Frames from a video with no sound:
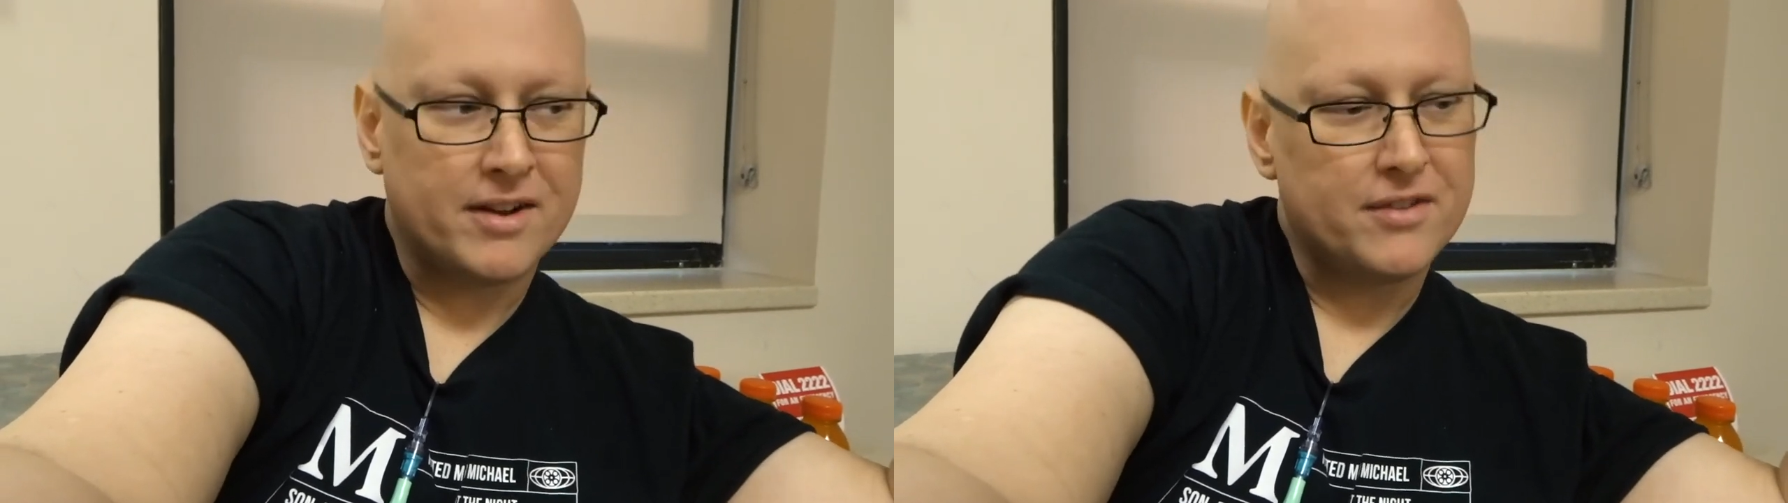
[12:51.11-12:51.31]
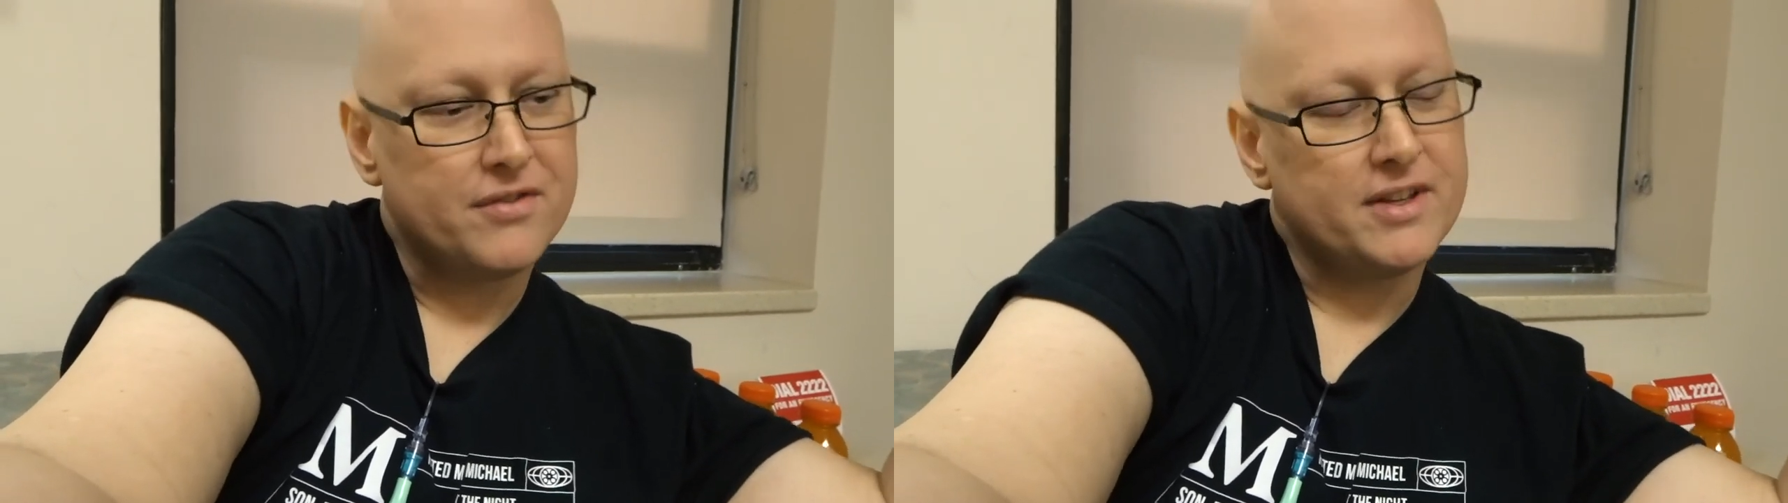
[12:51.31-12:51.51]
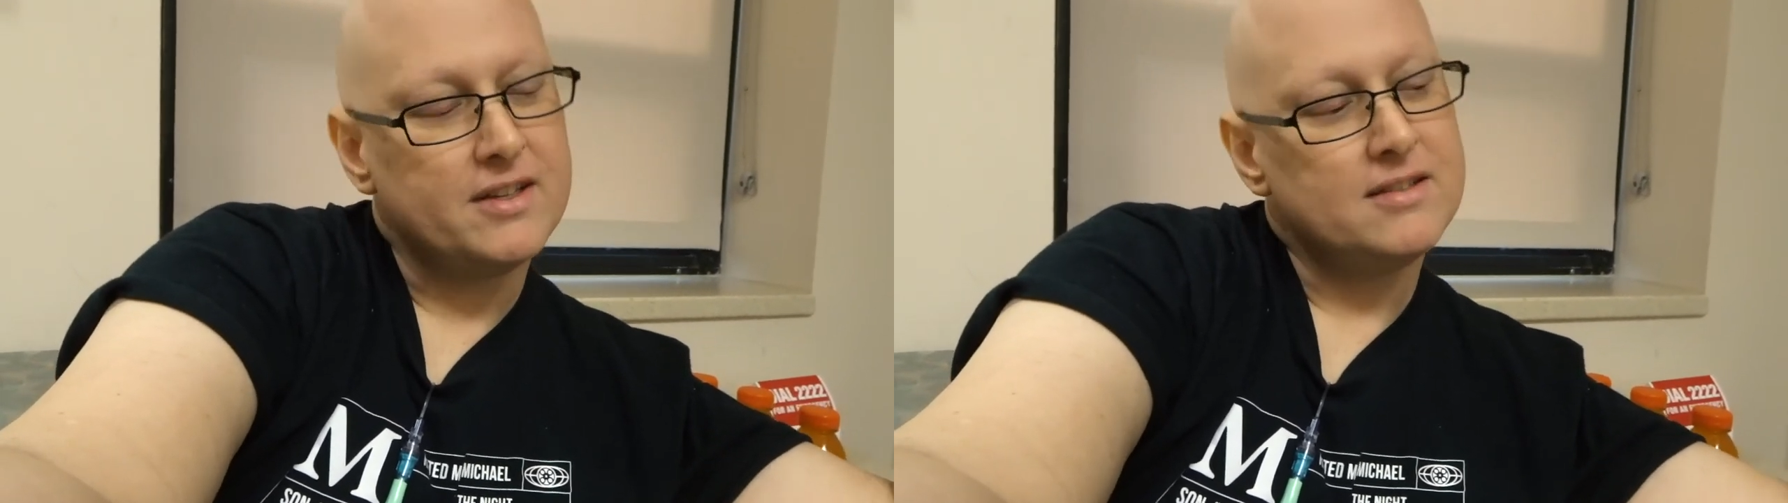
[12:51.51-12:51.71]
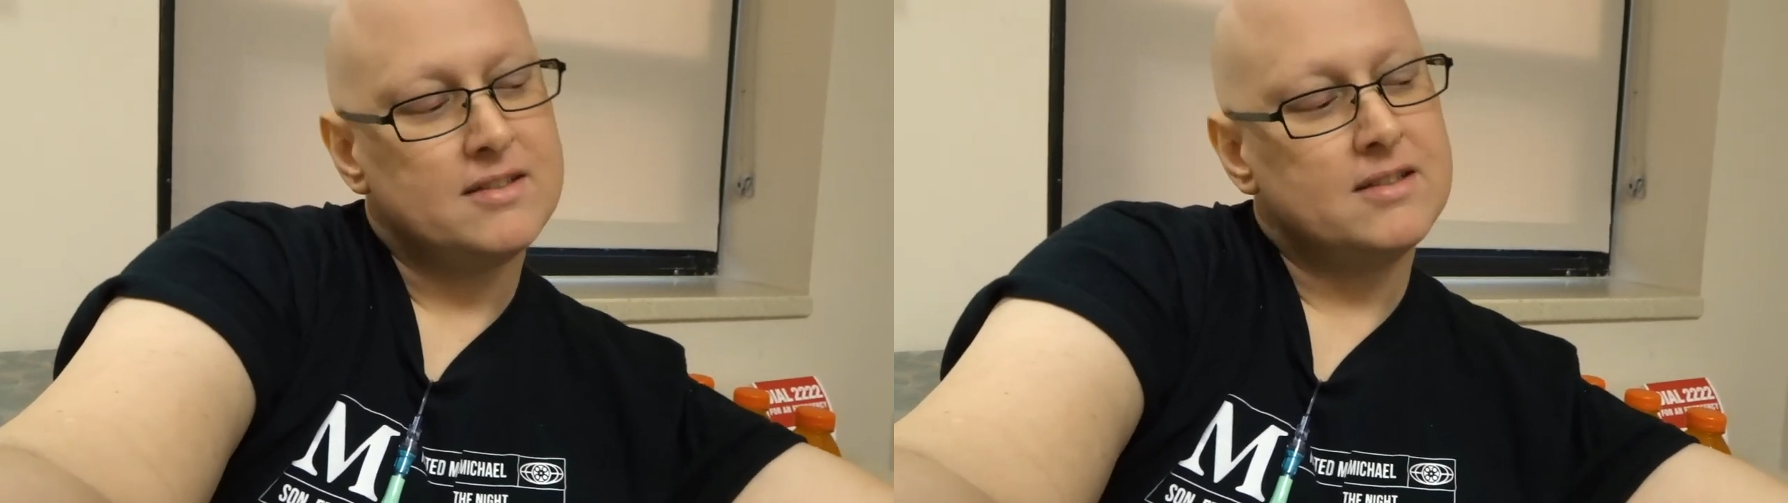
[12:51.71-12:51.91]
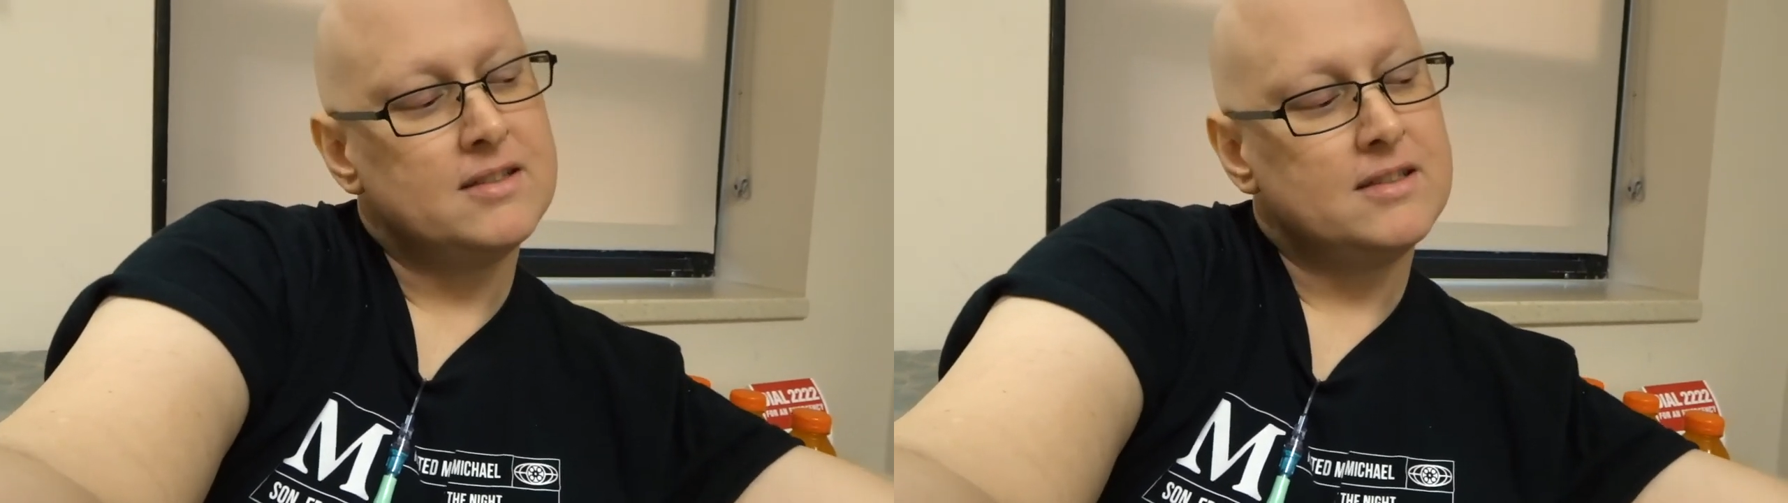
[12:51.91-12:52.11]

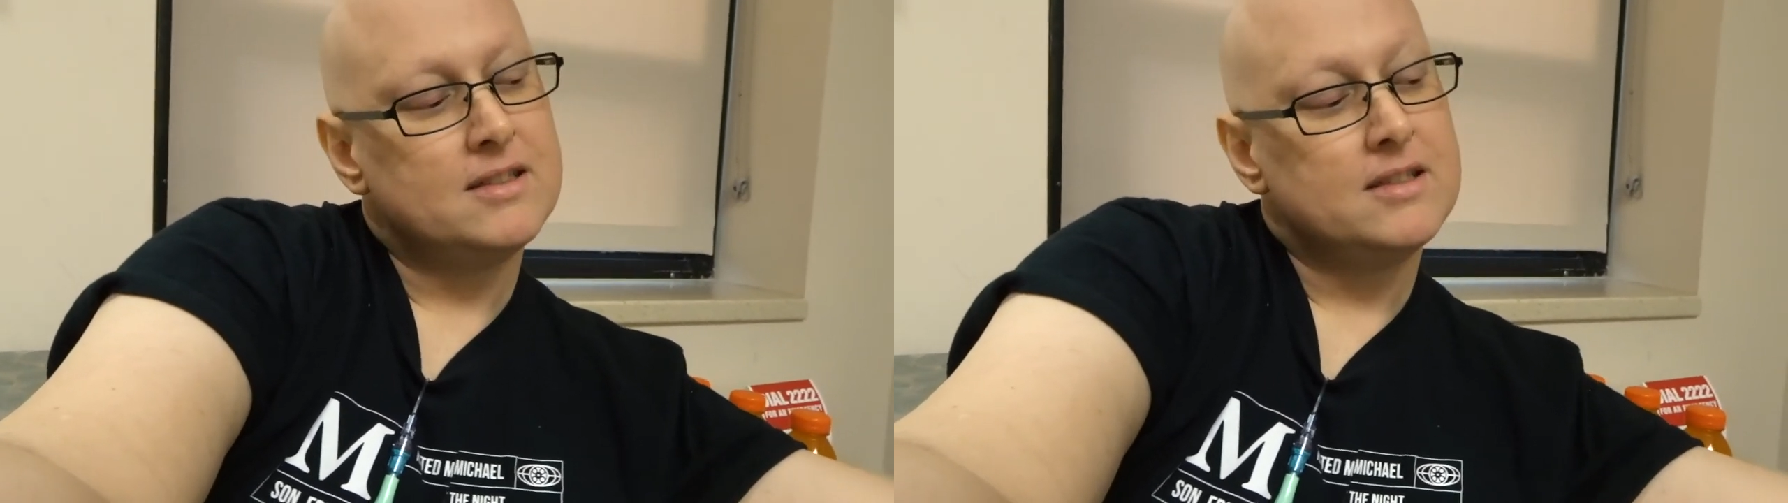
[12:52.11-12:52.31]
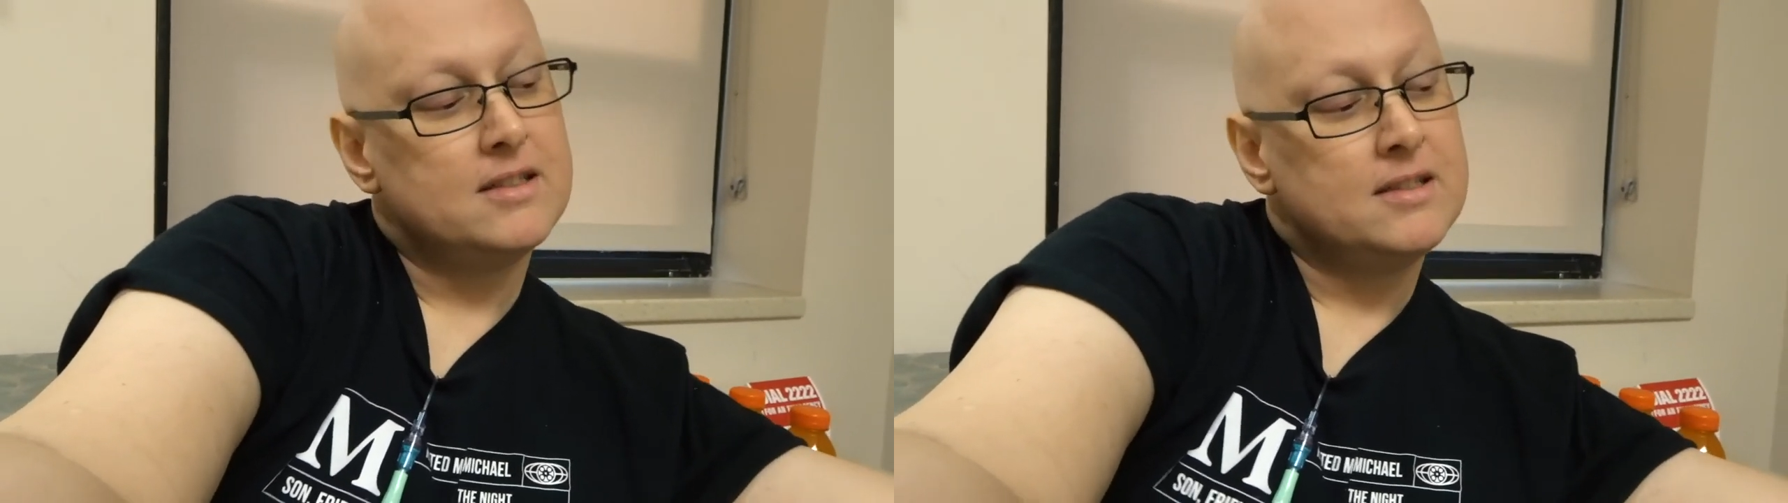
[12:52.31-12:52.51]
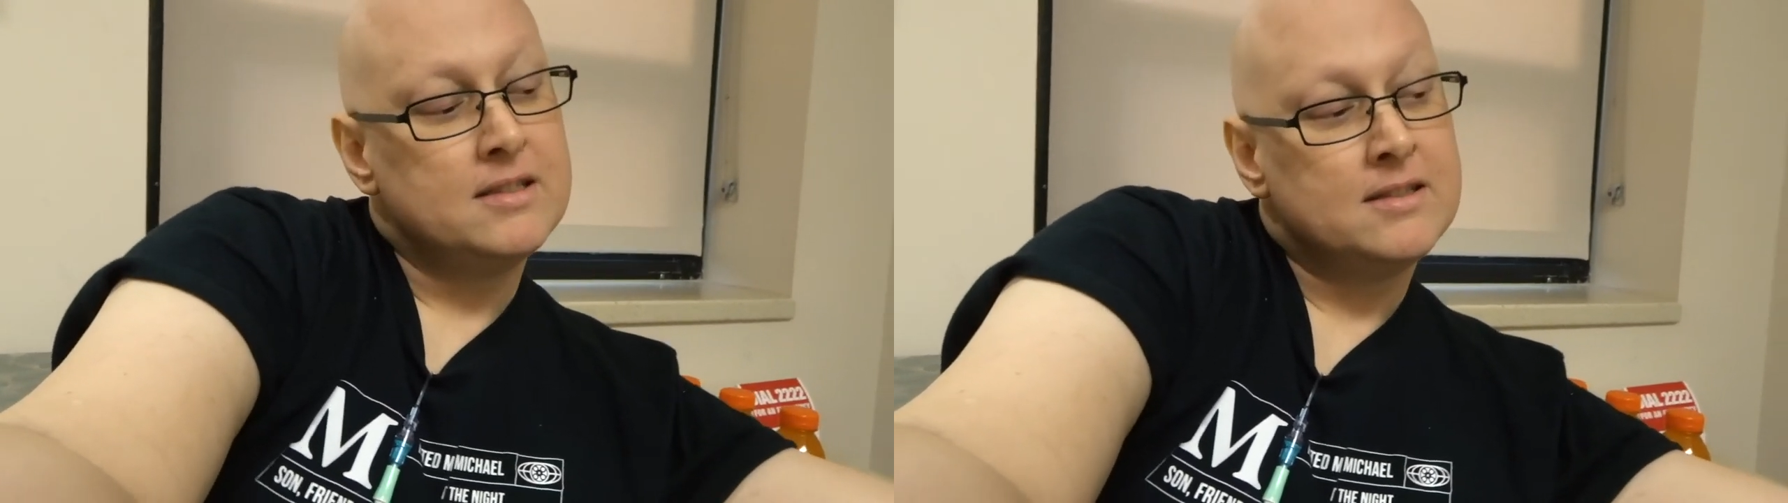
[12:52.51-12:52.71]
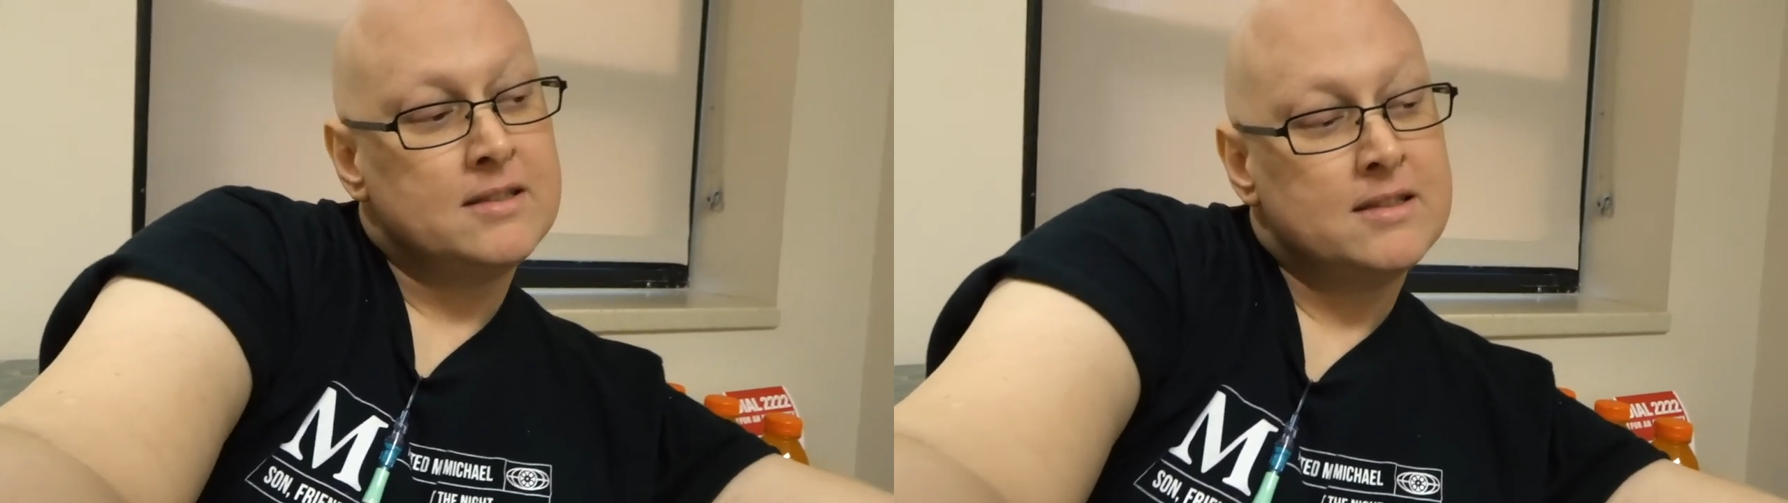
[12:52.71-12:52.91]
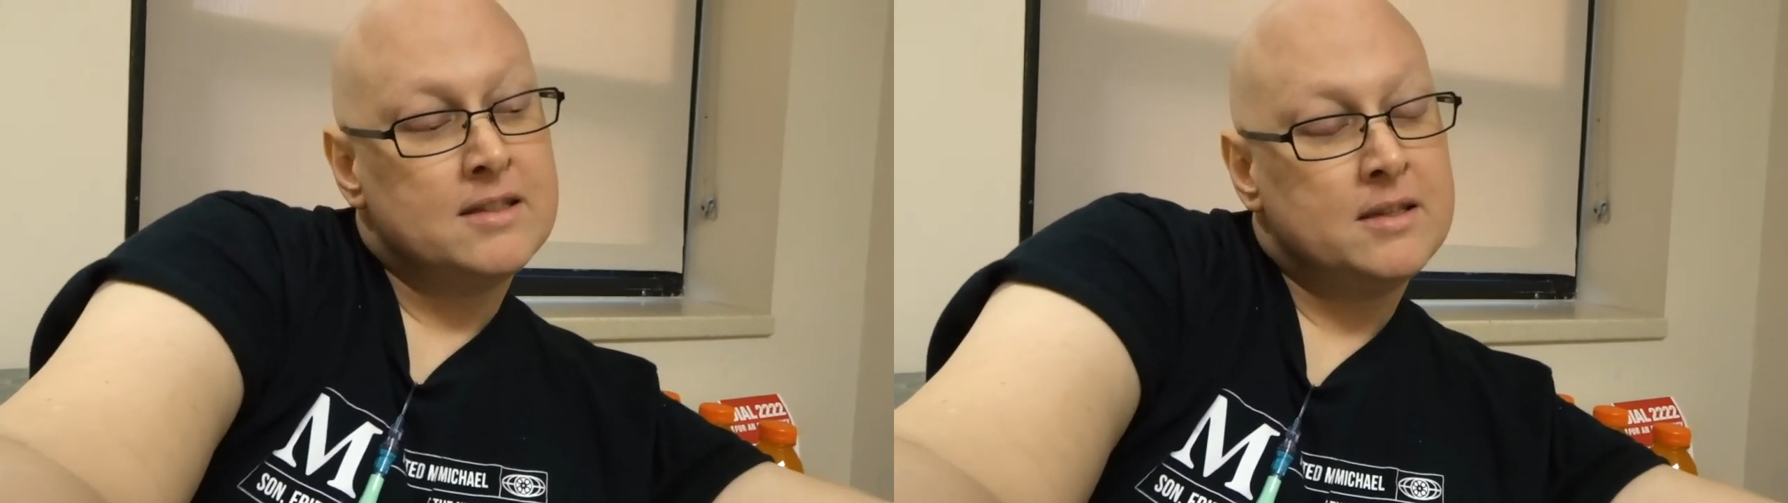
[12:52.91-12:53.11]

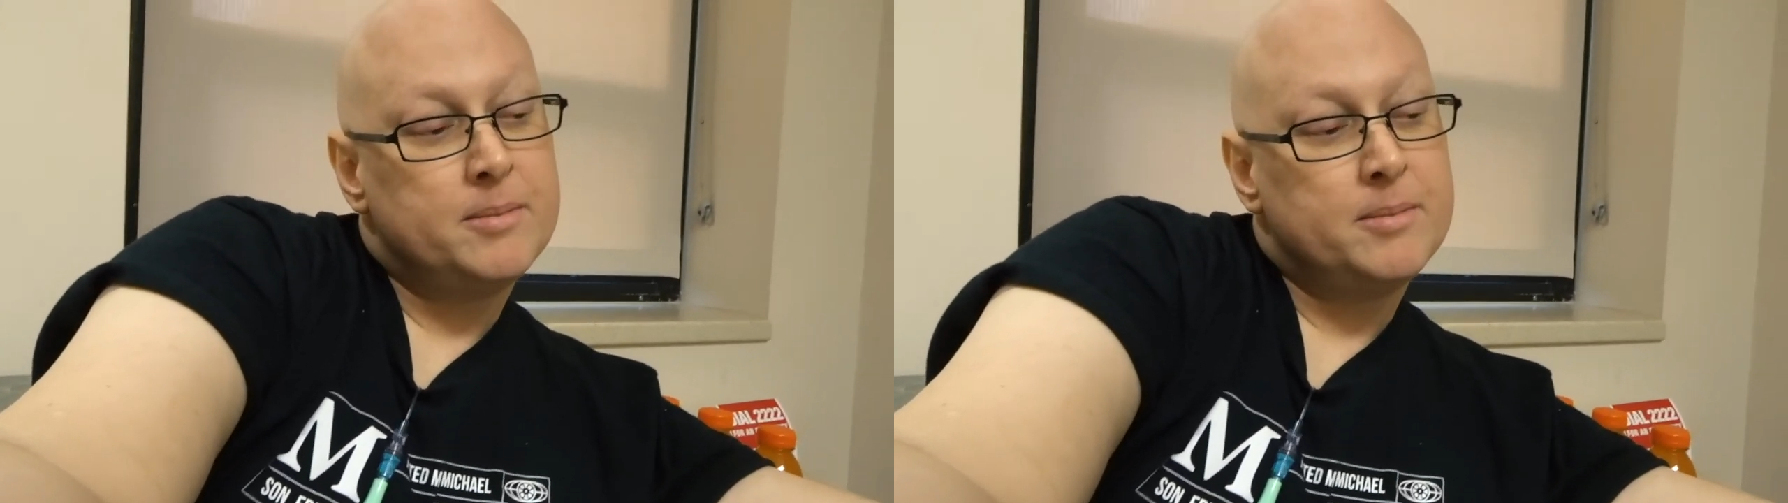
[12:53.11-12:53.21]
outfit.